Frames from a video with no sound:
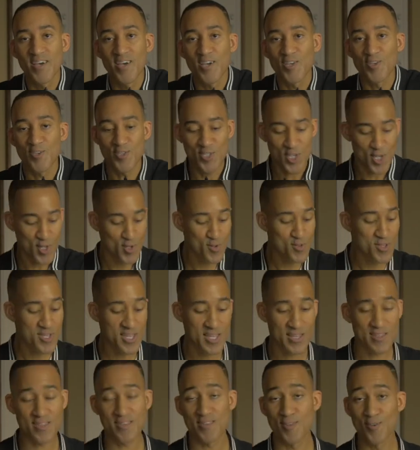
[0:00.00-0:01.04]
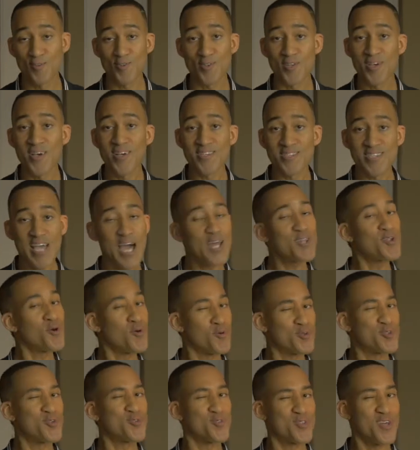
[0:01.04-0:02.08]
You see, I know
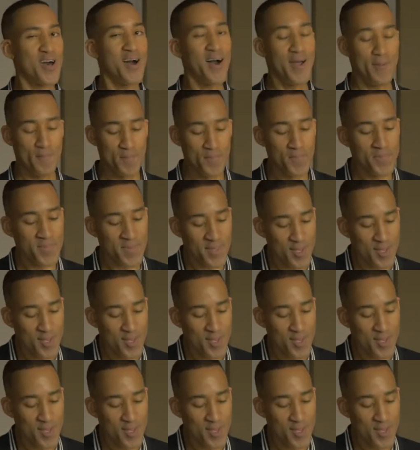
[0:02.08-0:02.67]
what you thought.